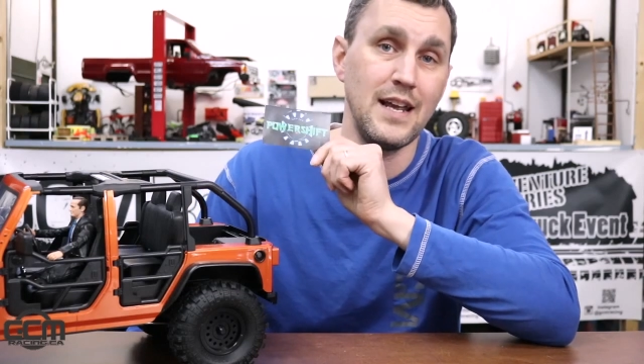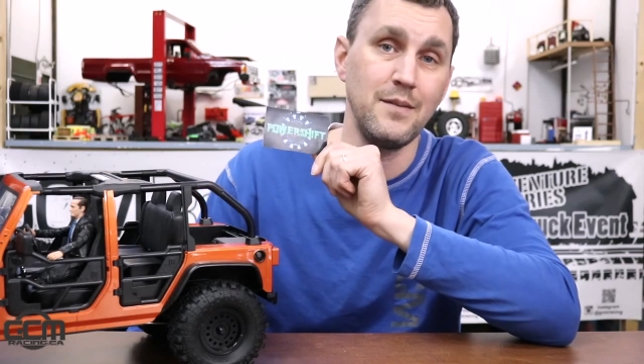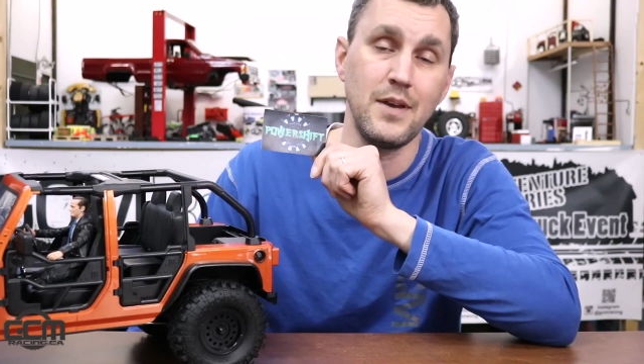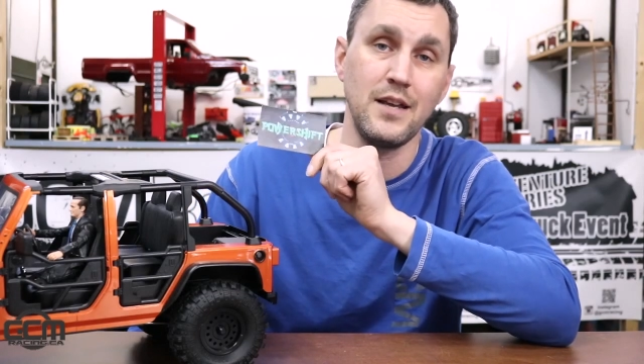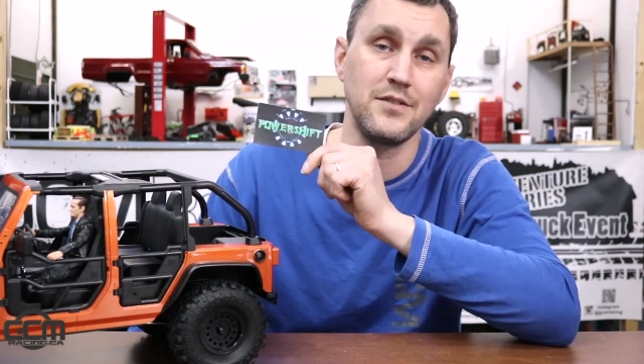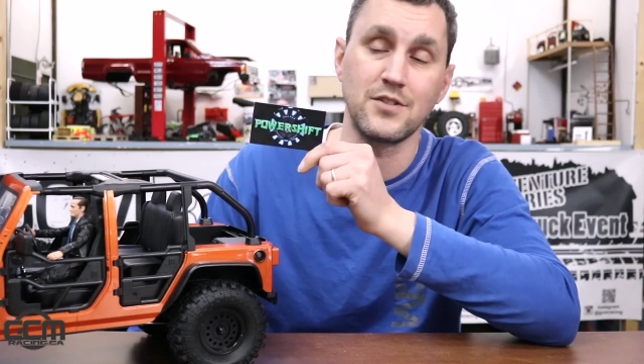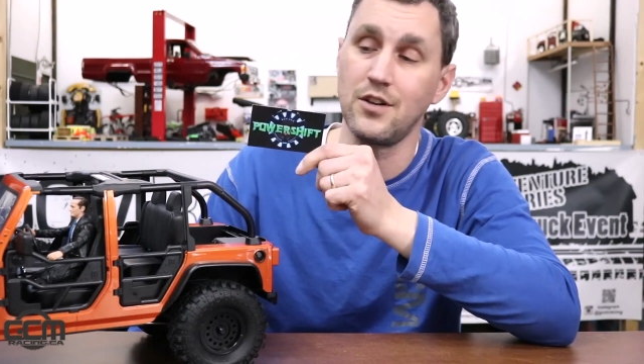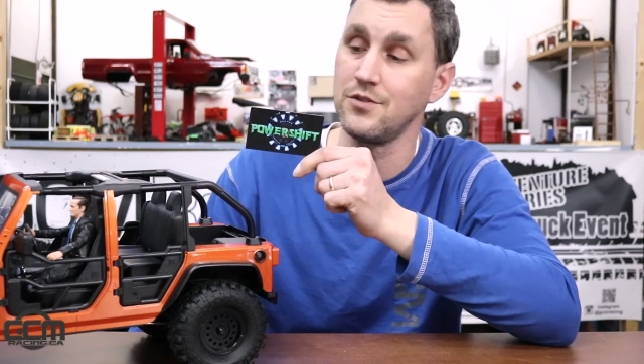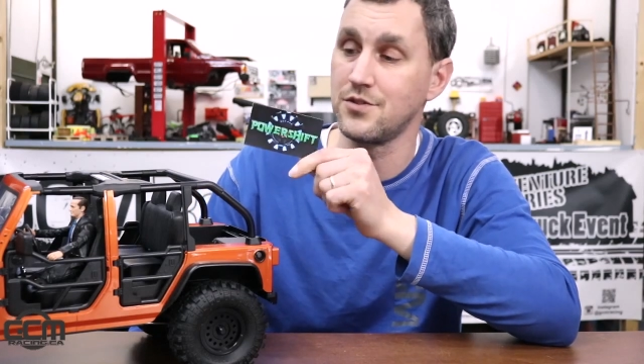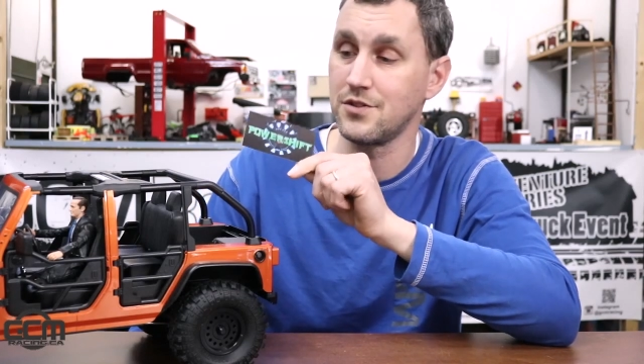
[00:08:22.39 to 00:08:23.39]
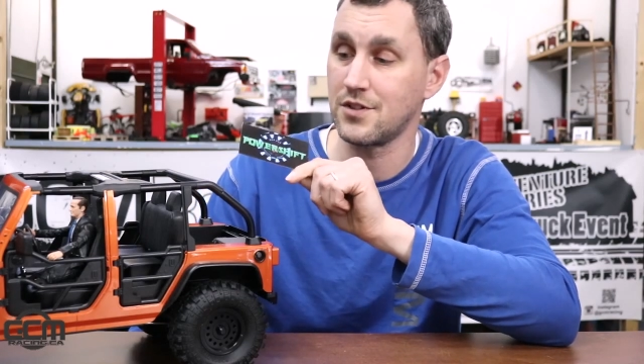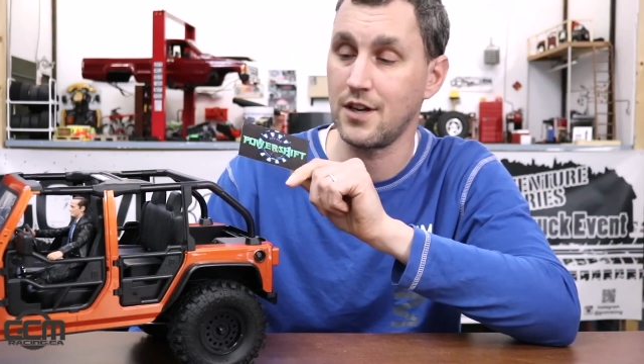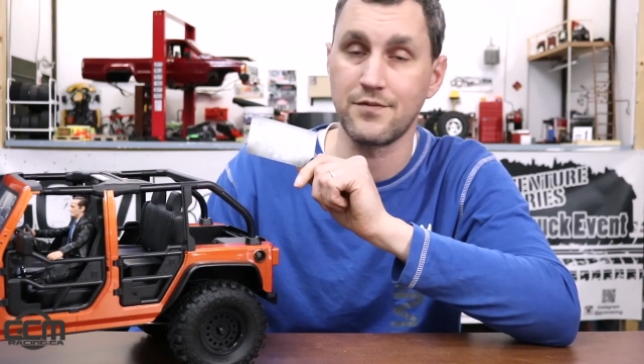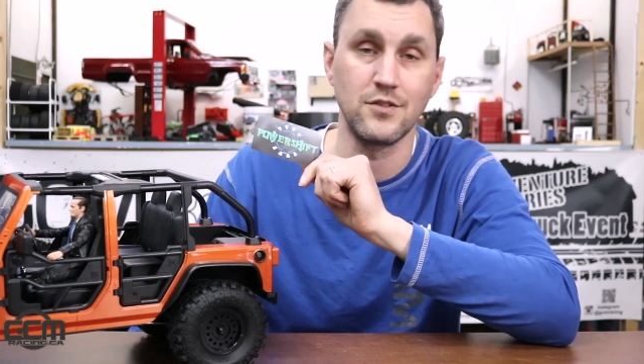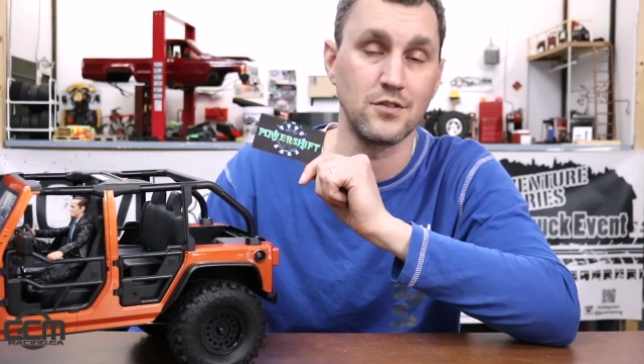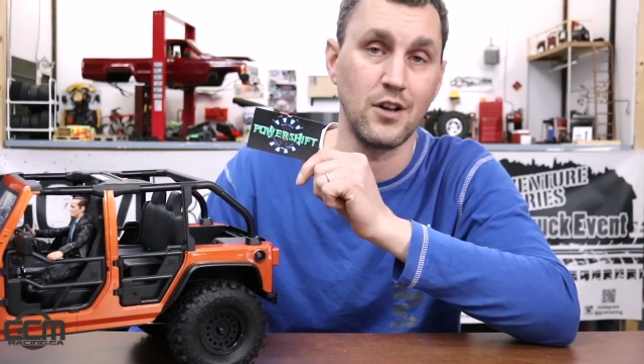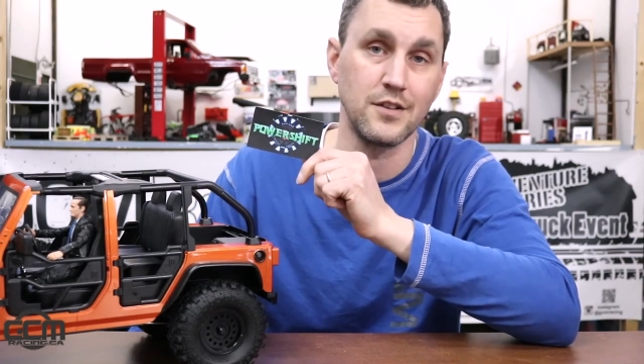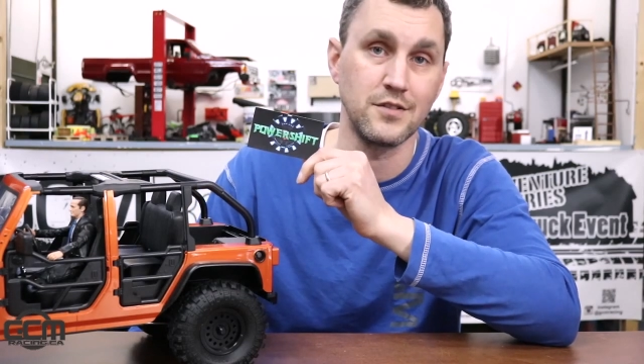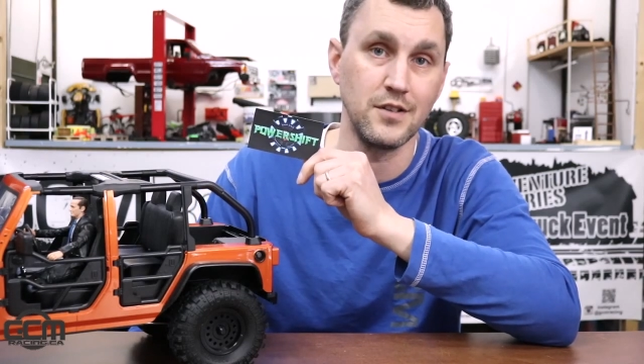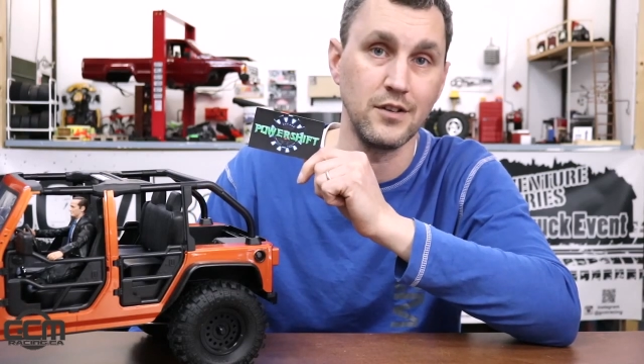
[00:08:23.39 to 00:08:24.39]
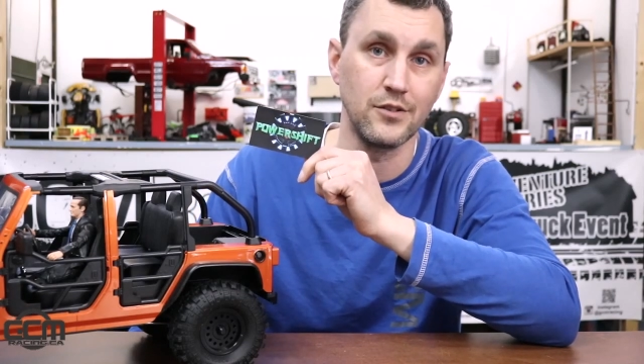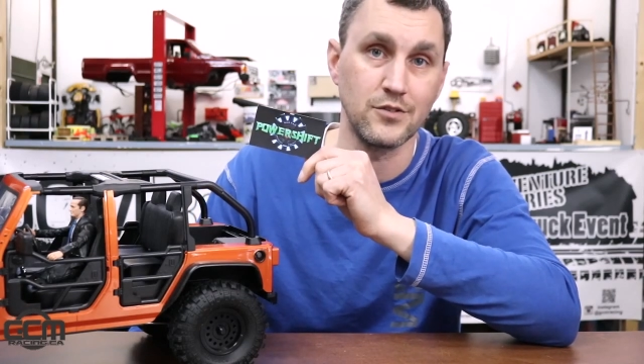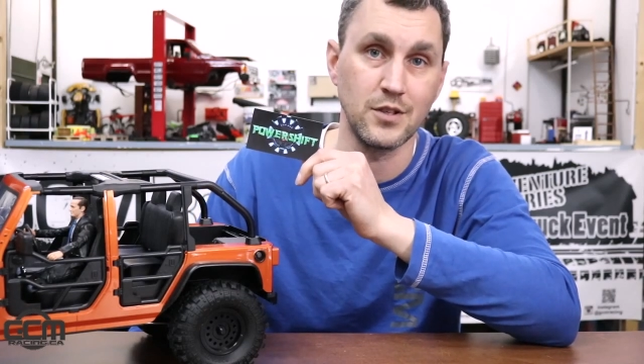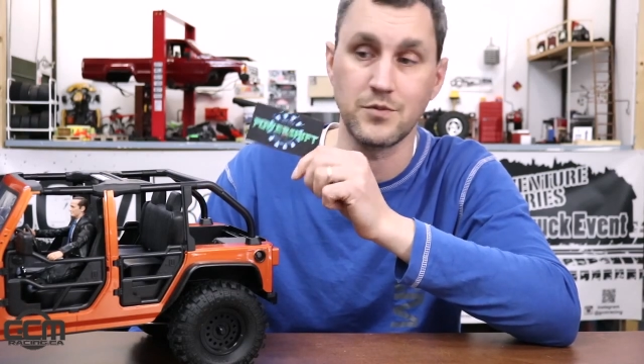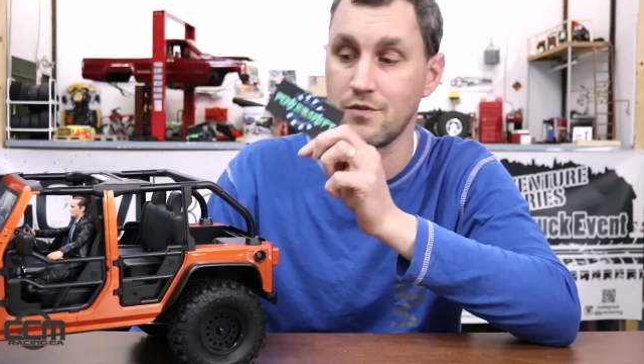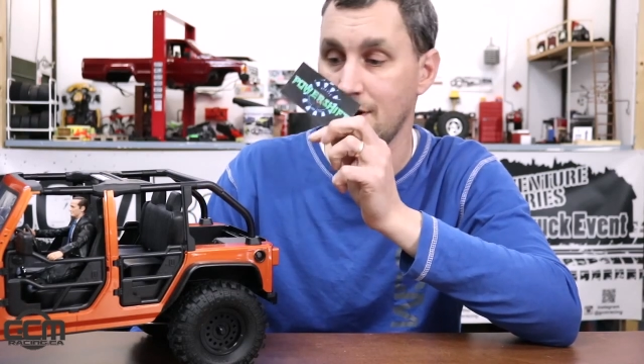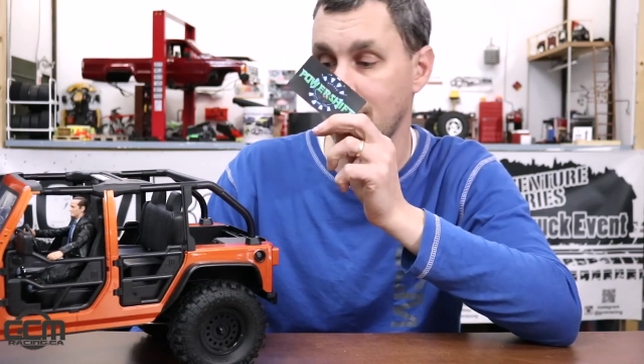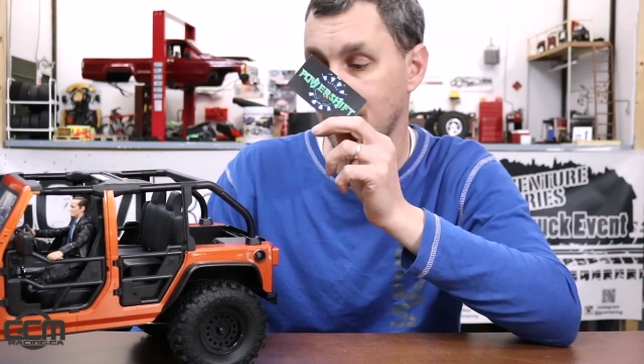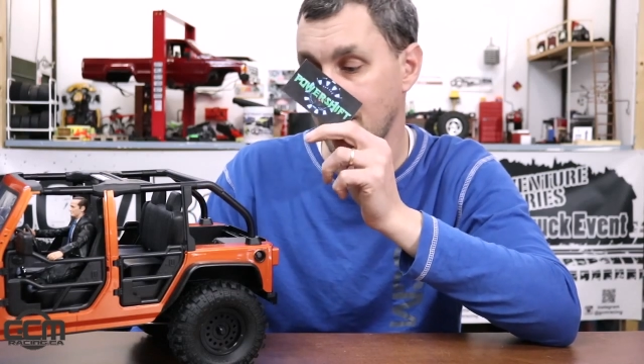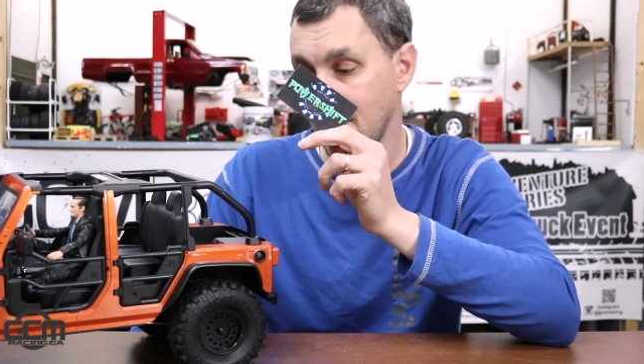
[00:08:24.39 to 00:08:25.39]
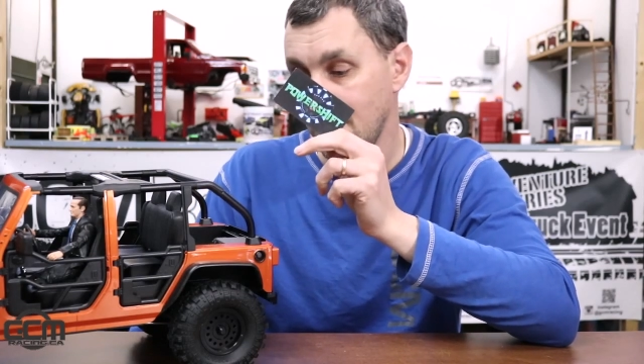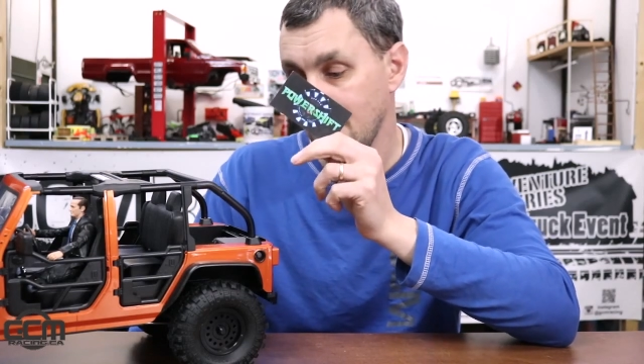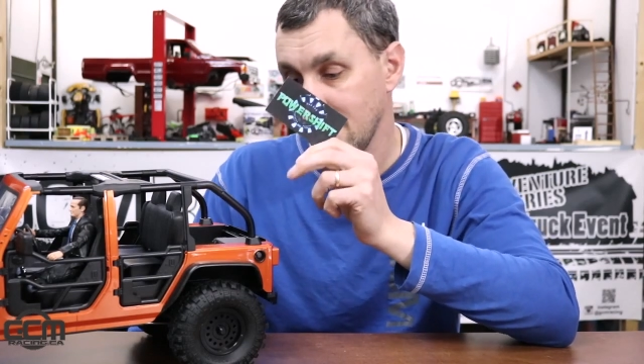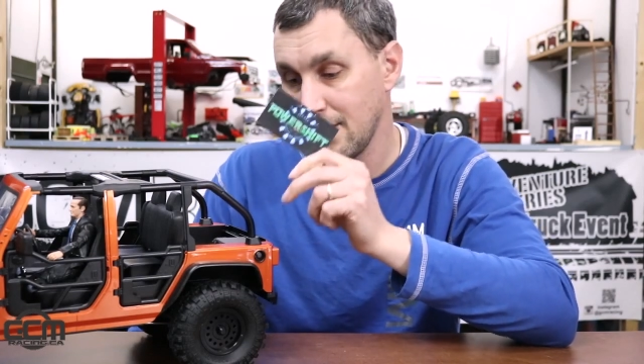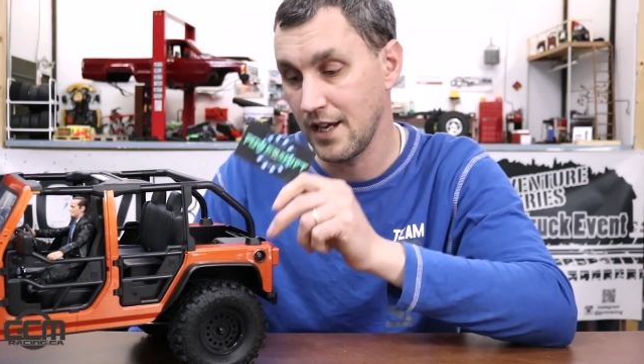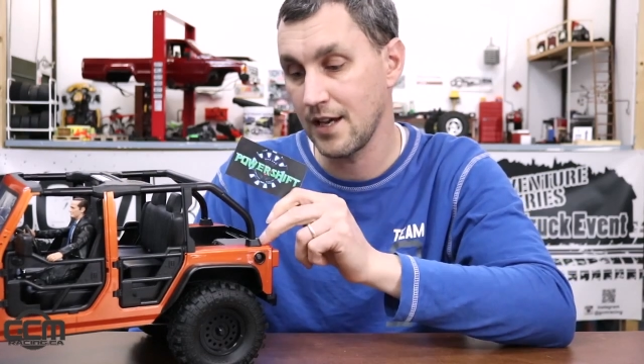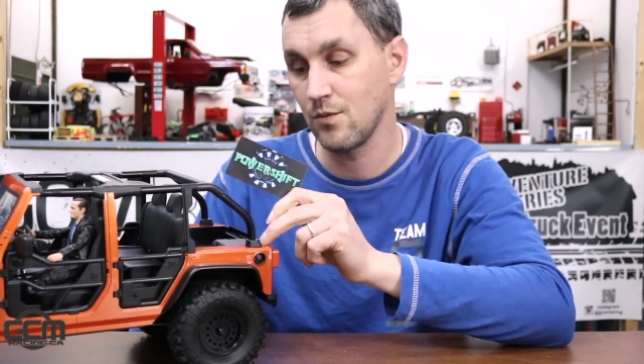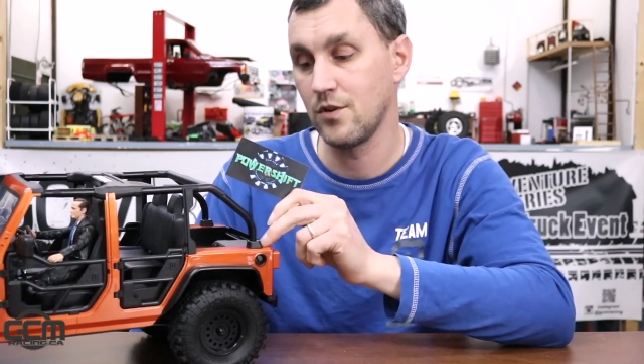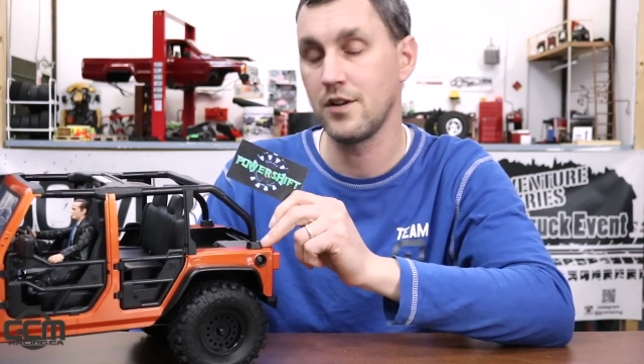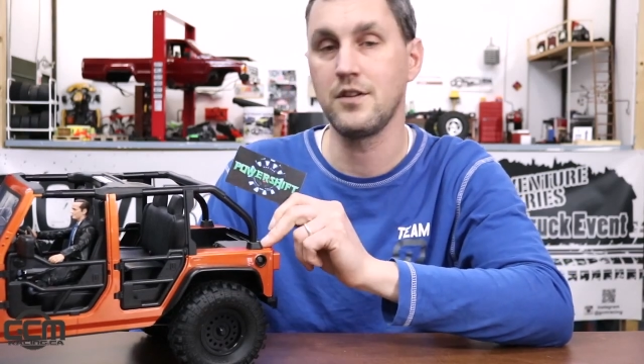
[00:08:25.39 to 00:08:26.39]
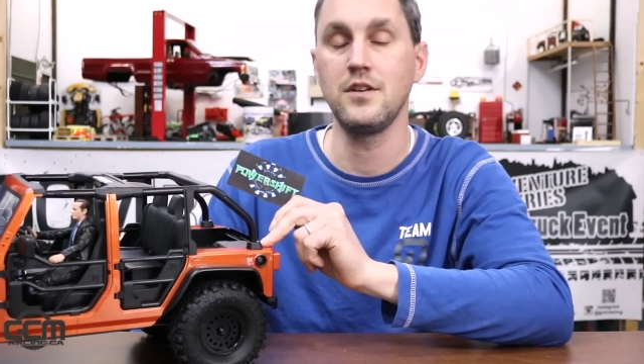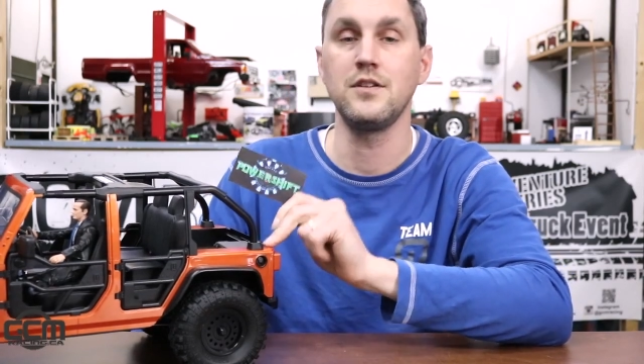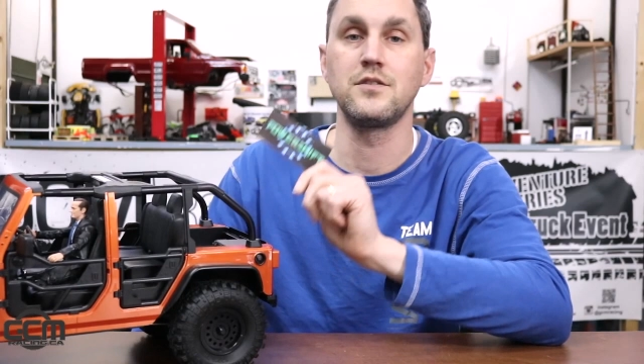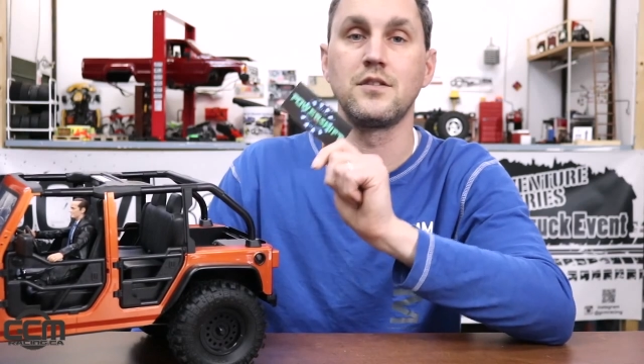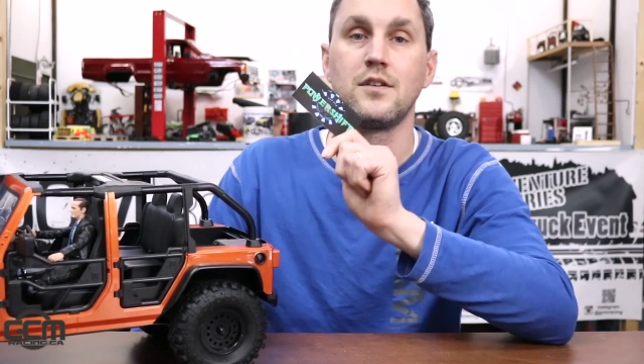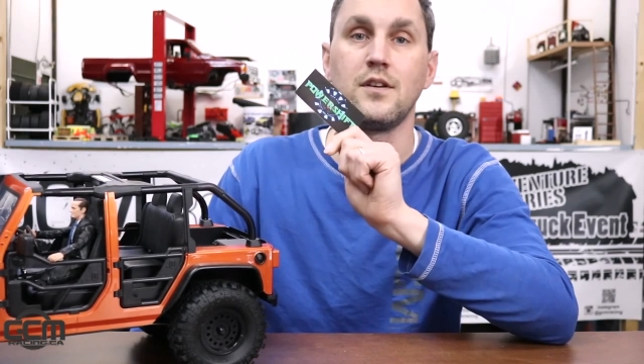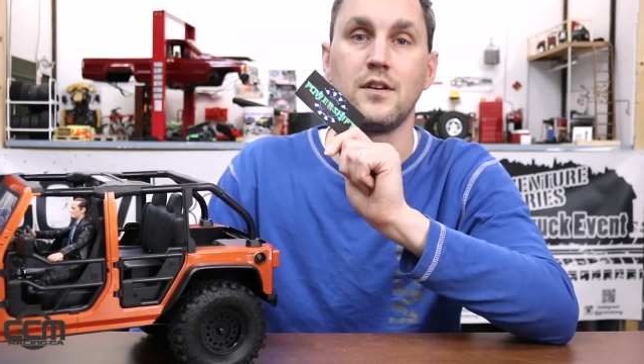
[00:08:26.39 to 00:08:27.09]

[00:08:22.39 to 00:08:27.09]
A-Main sells the stuff. There's lots of dealerships around. Get one of these.